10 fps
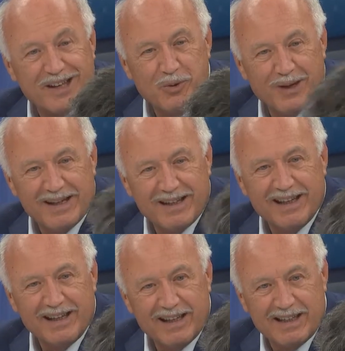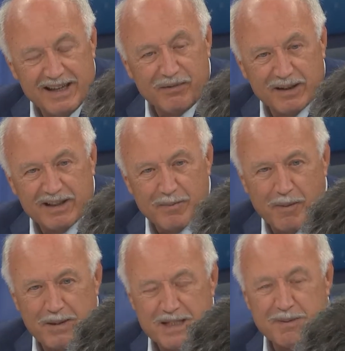so this appropriation
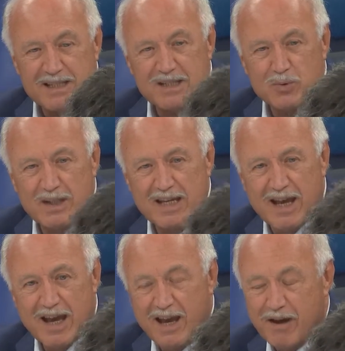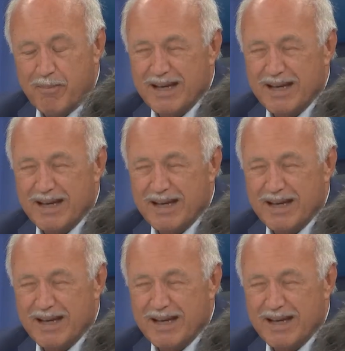is virtual.